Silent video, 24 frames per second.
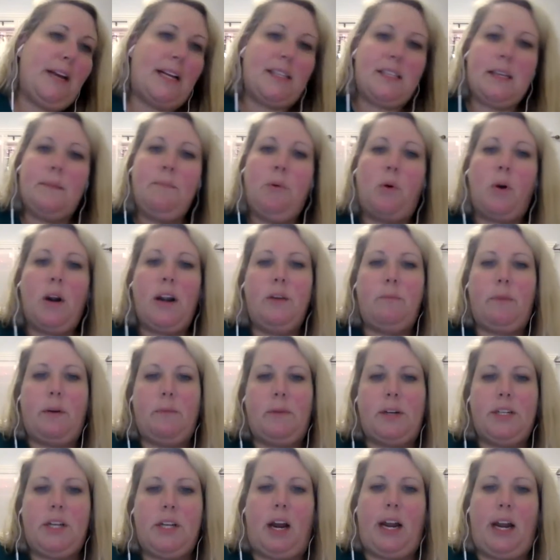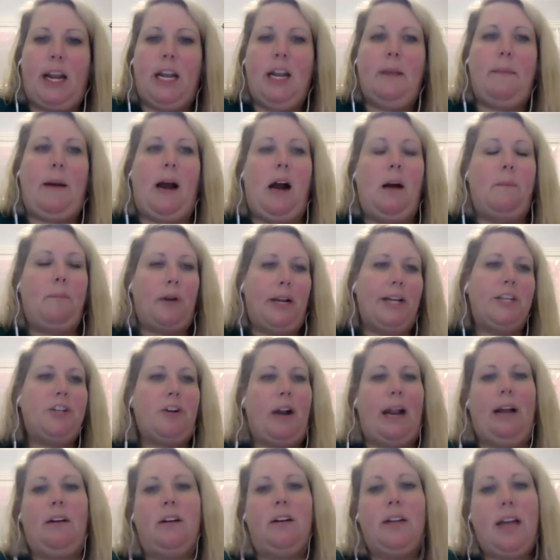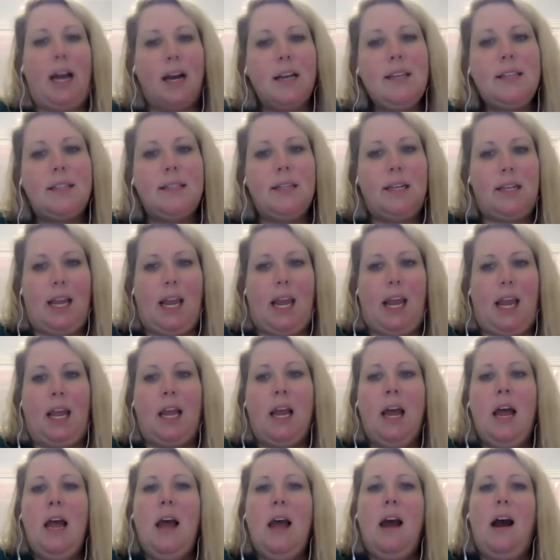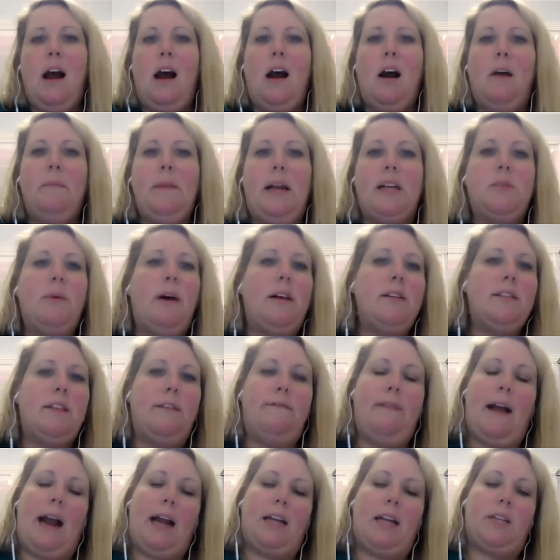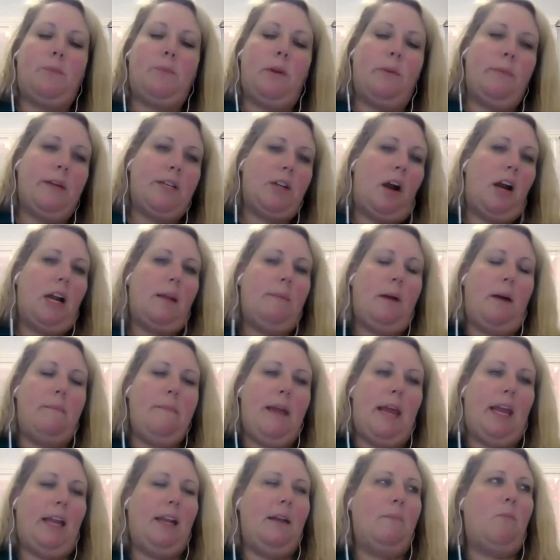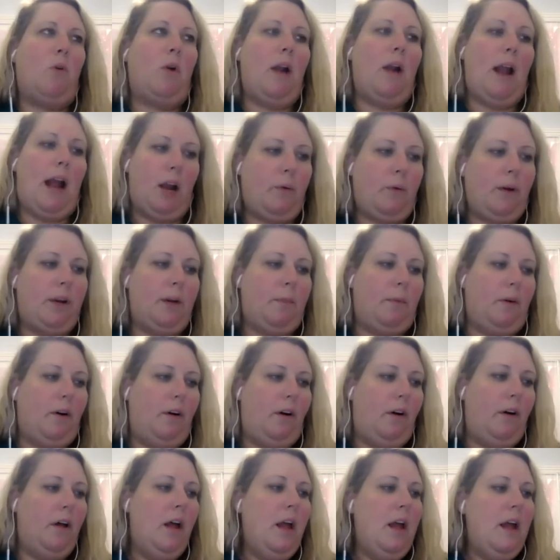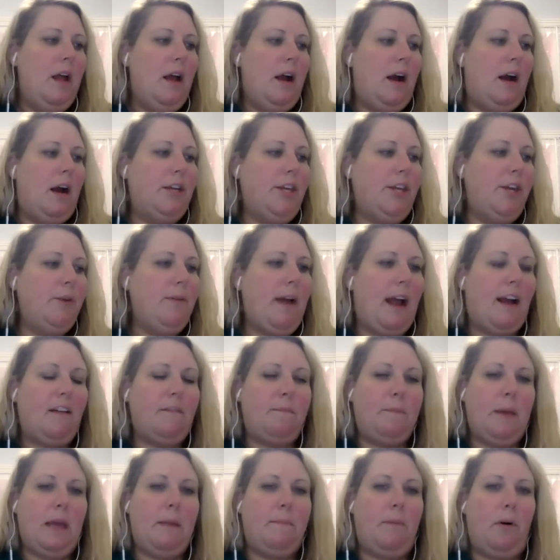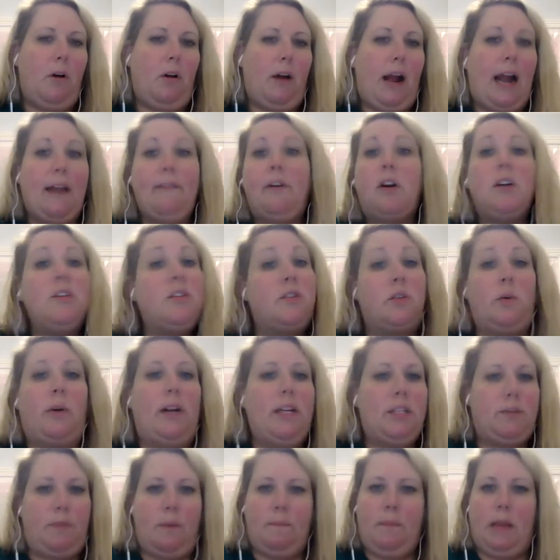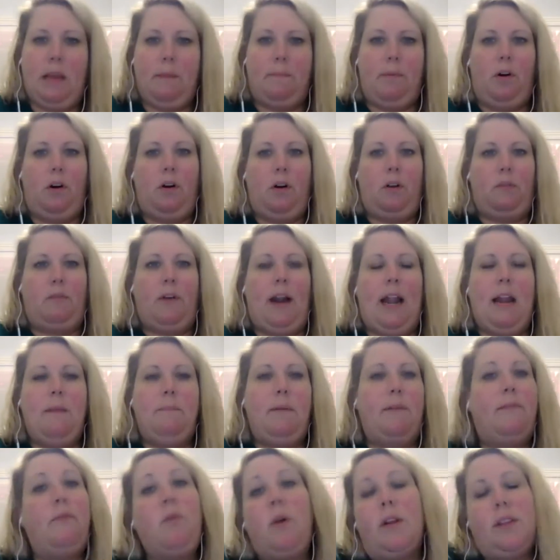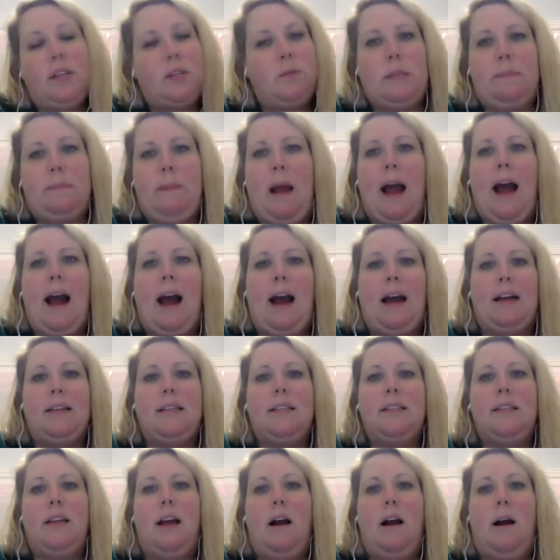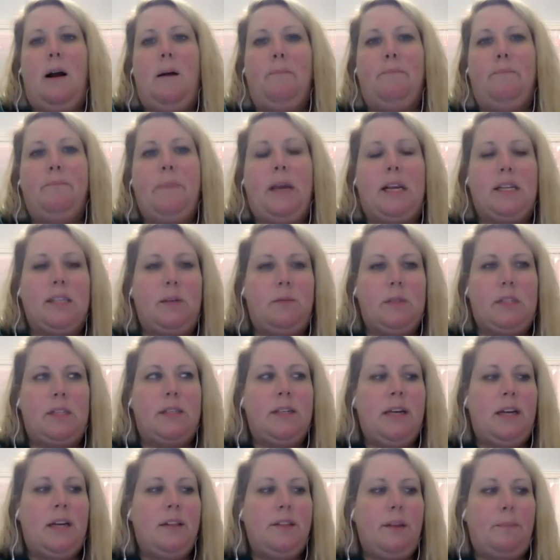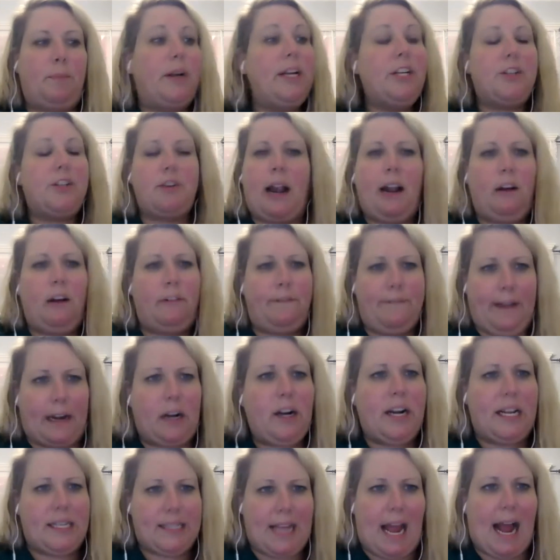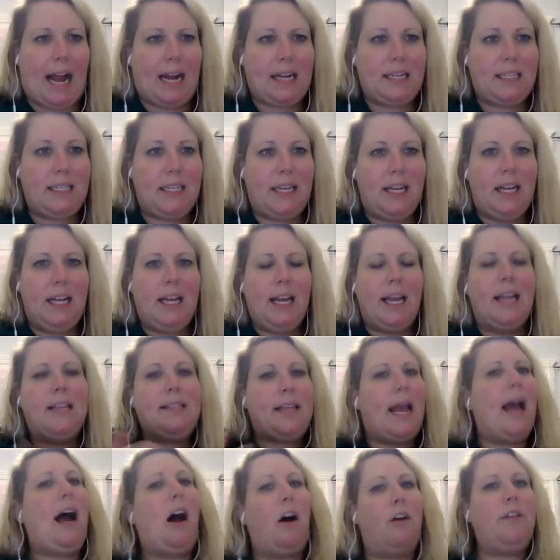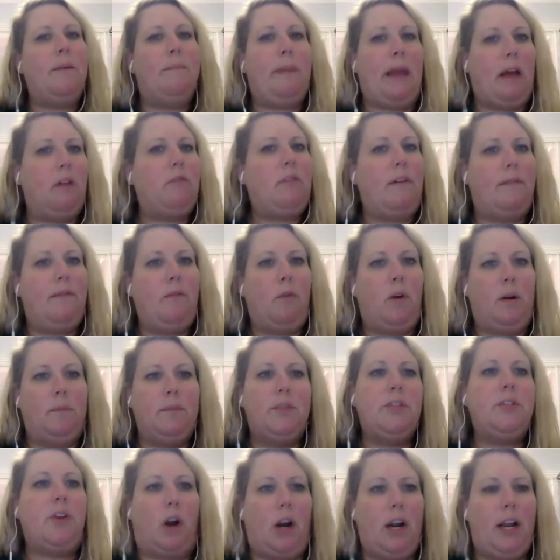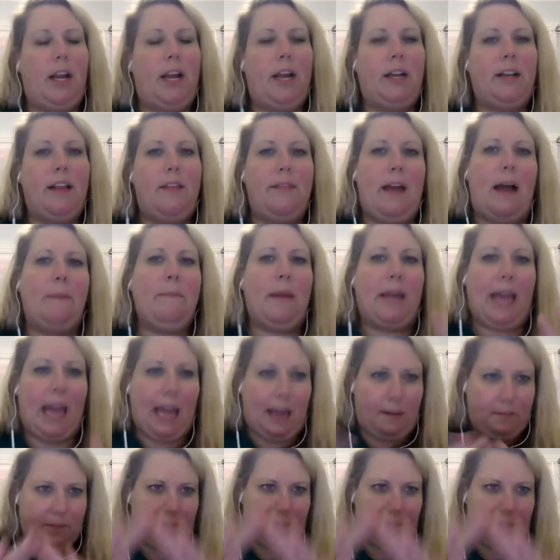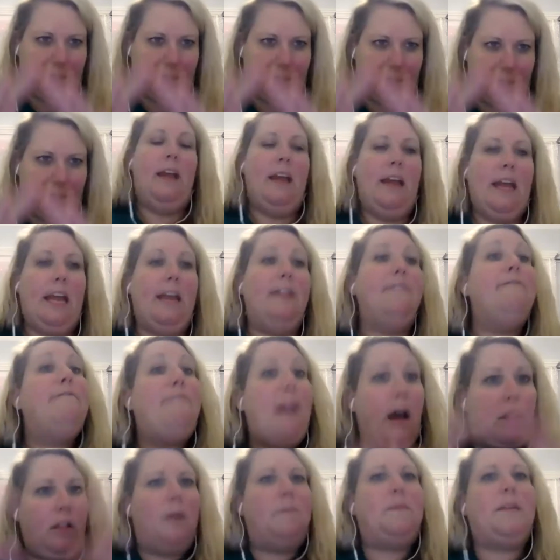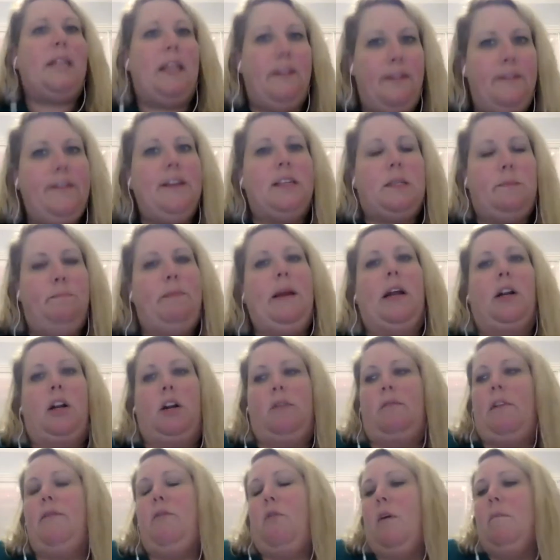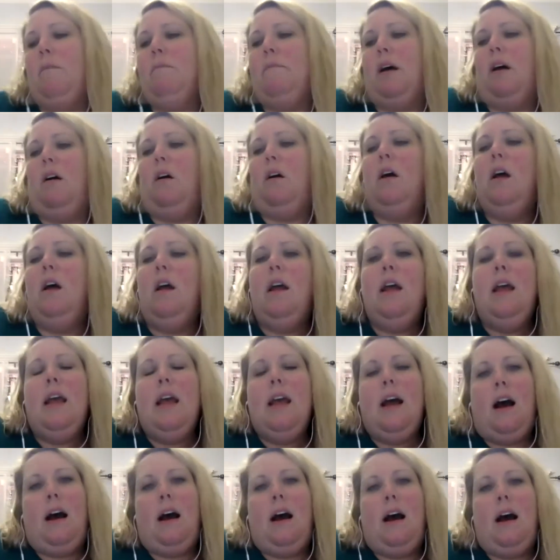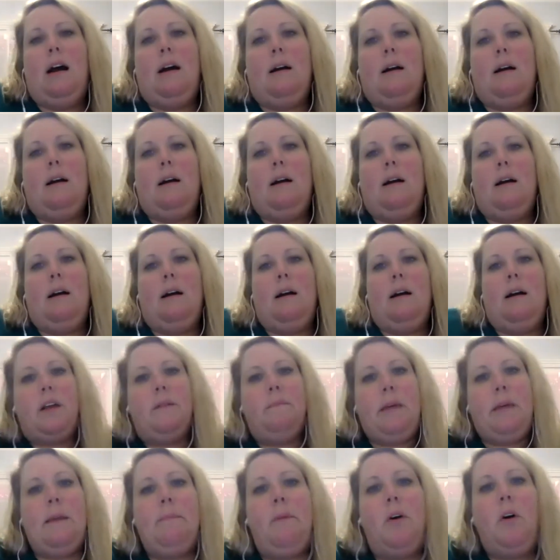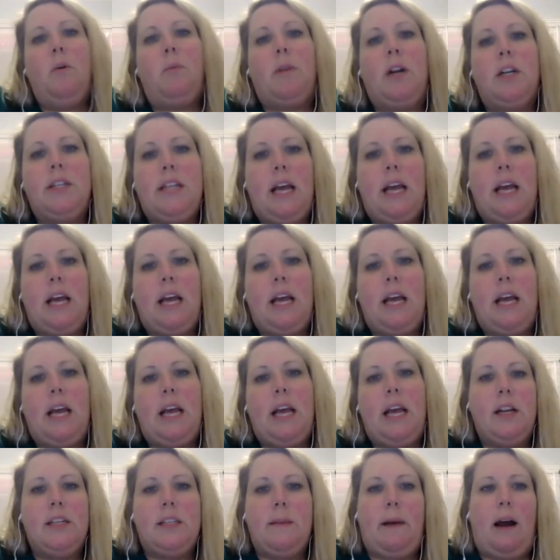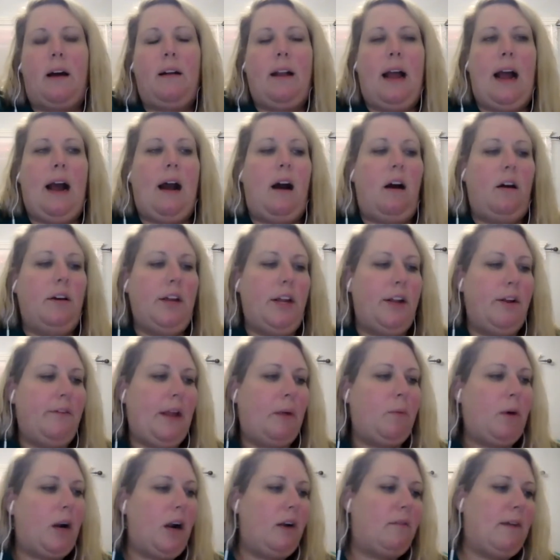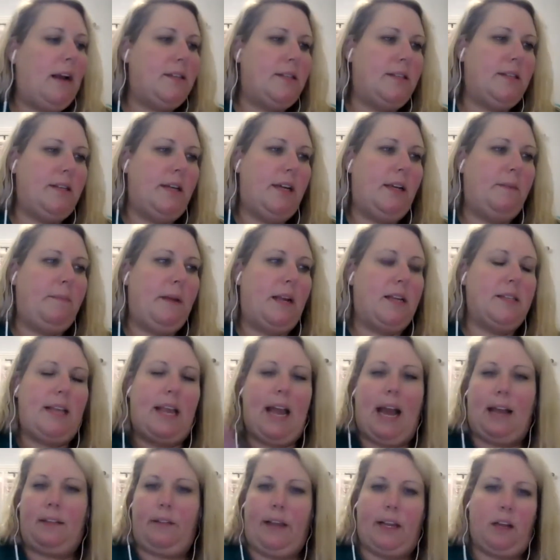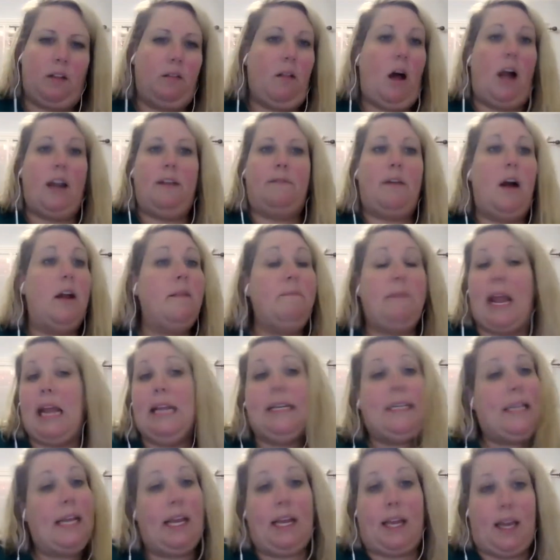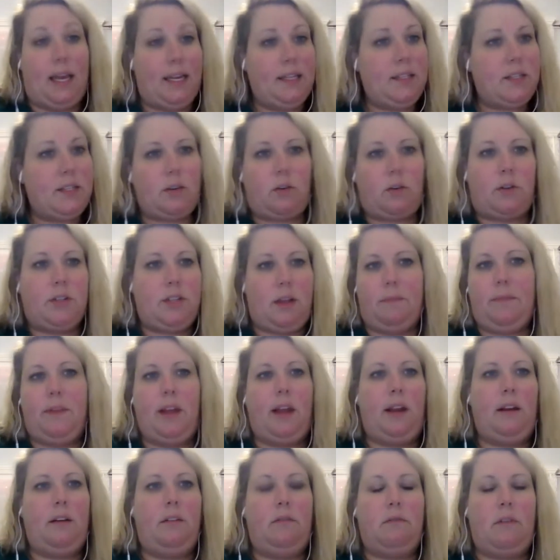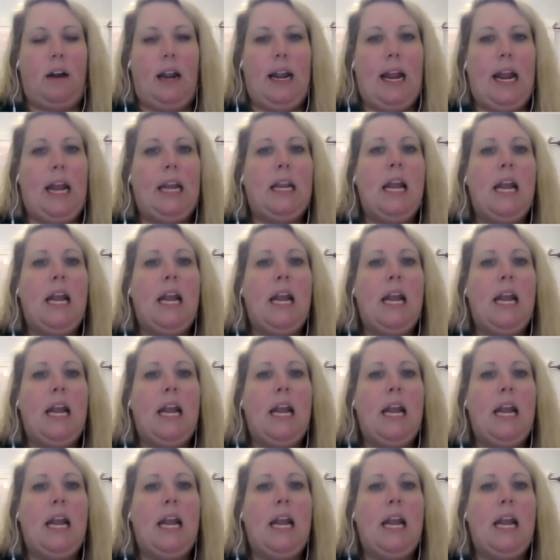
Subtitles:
important when we're talking about pretrial custody, as well as the fact when we talk about making it more equitable, you have people, I've heard stories from people, right, before this was passed, because it was the Pretrial Fairness Act is how the bail reform started. And that became sort of enveloped in this bigger reform bill. People were telling stories about how, they were arrested because they had like a lot of unpaid tickets or something, right?